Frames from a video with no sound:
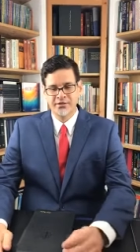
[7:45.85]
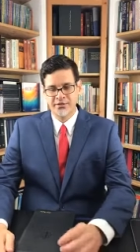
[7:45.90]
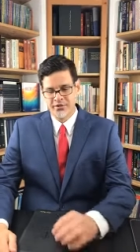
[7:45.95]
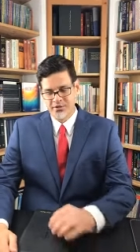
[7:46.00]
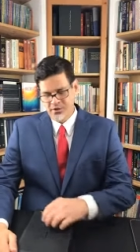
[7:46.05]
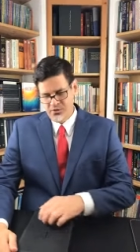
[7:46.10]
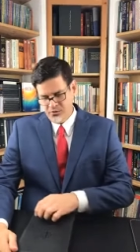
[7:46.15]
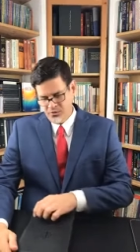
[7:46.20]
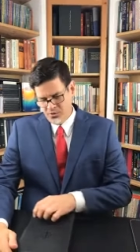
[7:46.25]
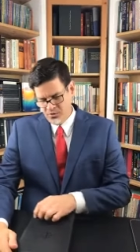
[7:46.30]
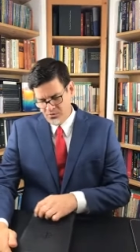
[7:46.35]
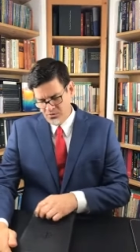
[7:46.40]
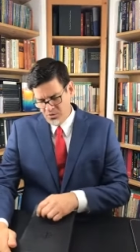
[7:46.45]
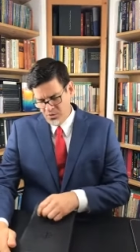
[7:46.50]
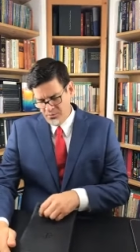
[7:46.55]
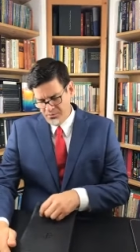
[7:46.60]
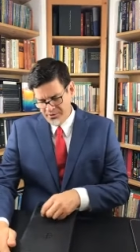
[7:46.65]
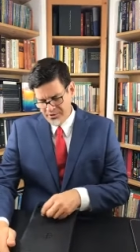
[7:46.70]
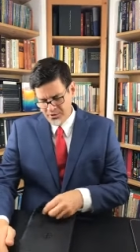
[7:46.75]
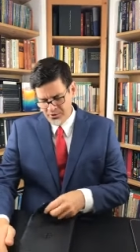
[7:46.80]
So
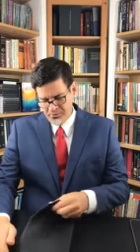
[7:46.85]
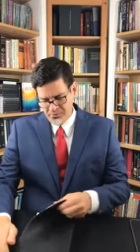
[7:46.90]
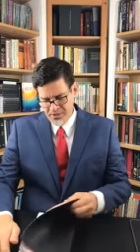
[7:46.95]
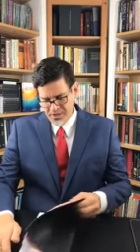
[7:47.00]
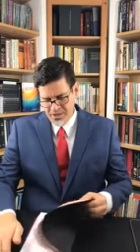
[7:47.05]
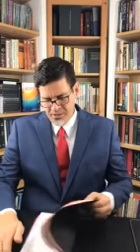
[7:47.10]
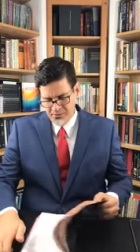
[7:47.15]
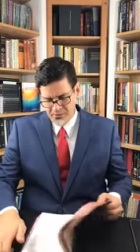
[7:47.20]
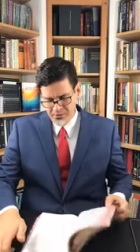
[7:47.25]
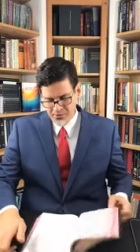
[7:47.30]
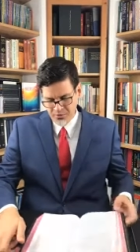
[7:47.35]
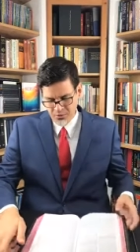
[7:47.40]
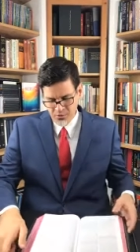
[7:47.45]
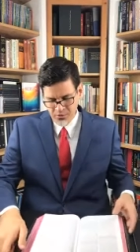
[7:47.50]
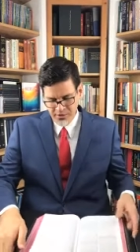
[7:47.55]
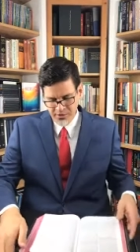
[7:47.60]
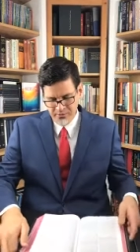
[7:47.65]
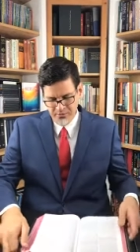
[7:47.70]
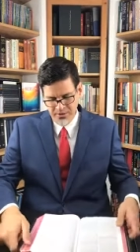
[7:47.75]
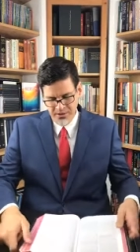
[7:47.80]
open your Bibles
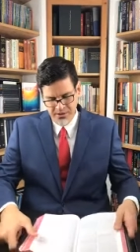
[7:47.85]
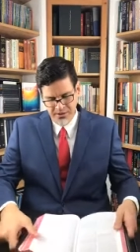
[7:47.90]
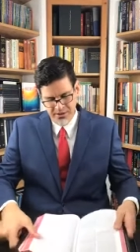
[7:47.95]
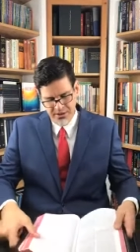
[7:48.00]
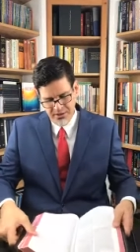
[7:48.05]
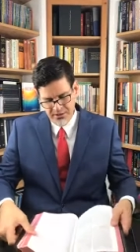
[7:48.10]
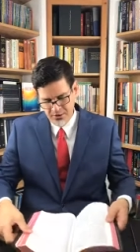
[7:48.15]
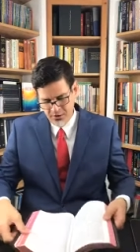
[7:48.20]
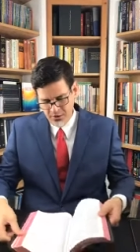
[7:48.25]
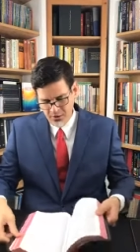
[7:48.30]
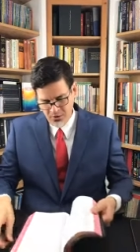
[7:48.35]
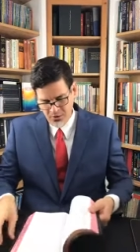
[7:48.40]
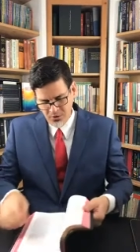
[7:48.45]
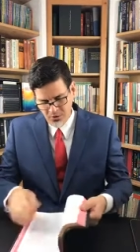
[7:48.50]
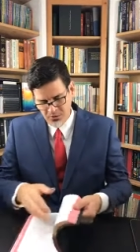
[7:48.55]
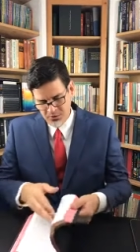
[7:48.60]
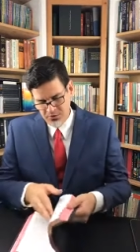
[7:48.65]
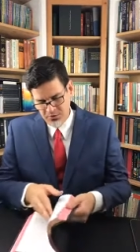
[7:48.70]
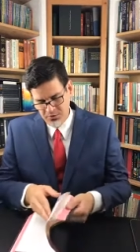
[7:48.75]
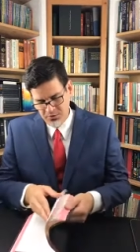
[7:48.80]
with me and
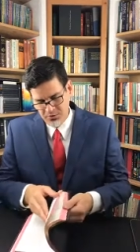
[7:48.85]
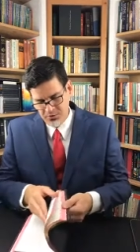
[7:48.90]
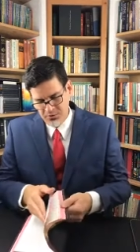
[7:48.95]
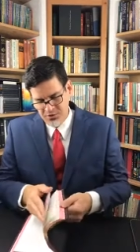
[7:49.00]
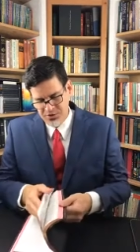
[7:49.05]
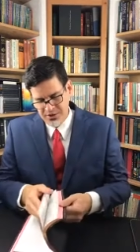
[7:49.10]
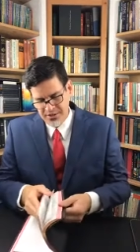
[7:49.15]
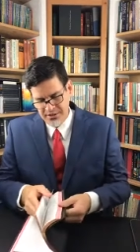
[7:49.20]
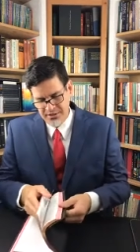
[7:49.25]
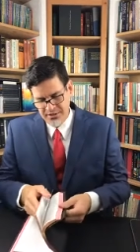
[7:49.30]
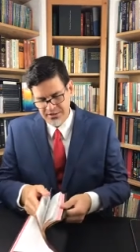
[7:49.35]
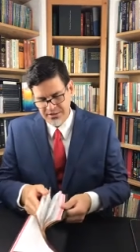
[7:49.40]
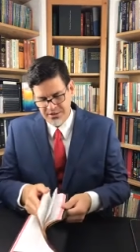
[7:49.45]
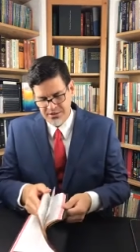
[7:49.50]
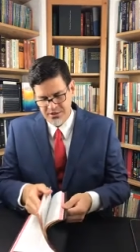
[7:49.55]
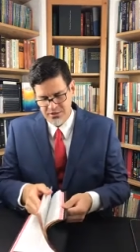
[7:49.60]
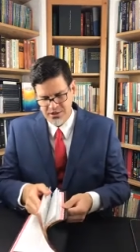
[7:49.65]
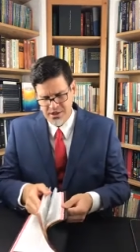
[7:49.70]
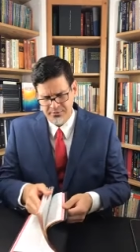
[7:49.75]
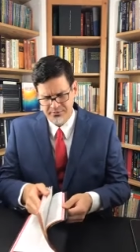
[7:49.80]
go to
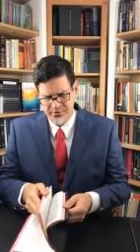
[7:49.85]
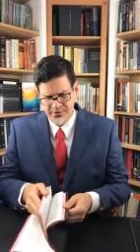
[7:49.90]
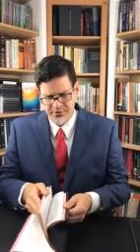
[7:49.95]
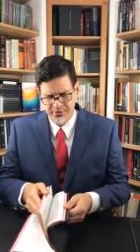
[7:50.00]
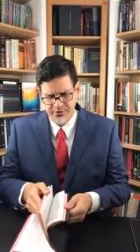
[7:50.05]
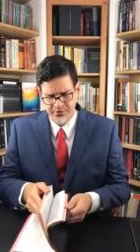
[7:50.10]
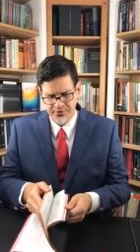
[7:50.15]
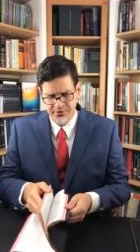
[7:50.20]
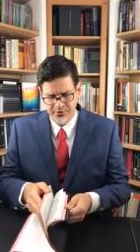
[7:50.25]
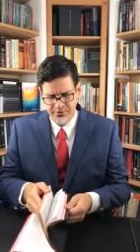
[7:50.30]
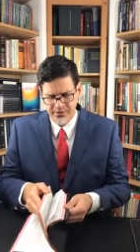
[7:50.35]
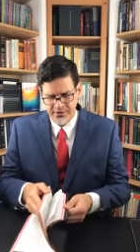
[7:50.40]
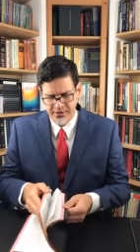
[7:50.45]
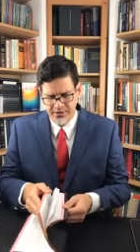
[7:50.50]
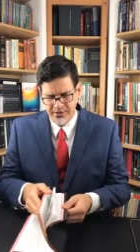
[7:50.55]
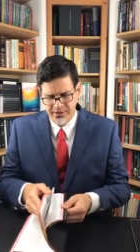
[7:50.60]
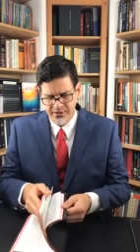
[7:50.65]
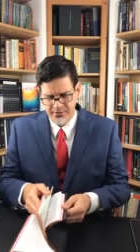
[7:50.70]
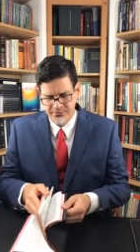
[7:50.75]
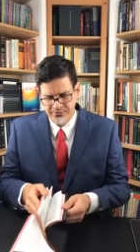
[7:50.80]
Genesis chapter 3
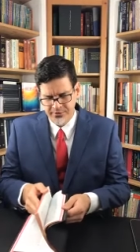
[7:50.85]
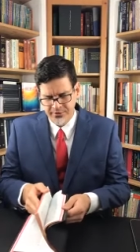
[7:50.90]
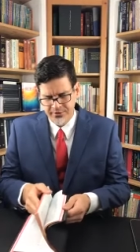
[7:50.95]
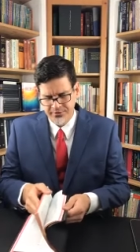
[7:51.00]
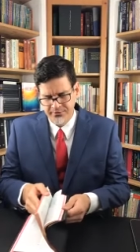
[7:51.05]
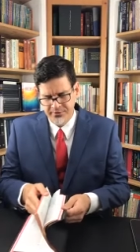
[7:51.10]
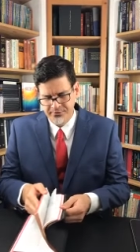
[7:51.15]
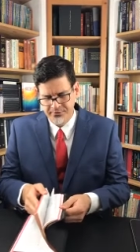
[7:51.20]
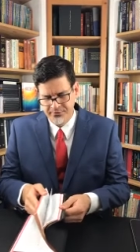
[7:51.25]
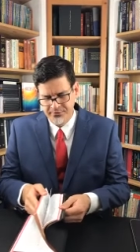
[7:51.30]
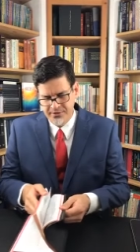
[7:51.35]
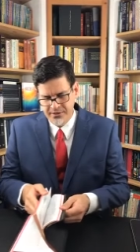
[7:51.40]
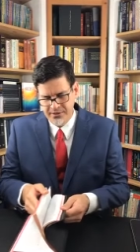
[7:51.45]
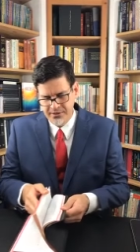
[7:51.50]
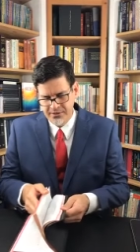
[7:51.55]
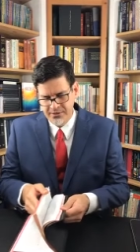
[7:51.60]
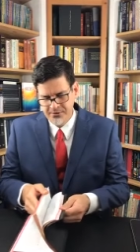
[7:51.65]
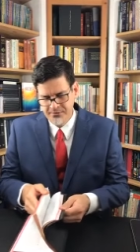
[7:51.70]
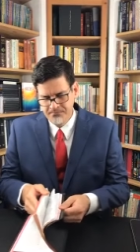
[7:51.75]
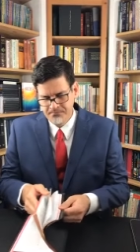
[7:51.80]
and verse
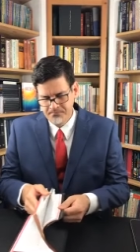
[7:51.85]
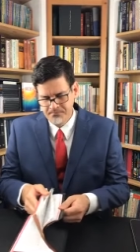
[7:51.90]
15.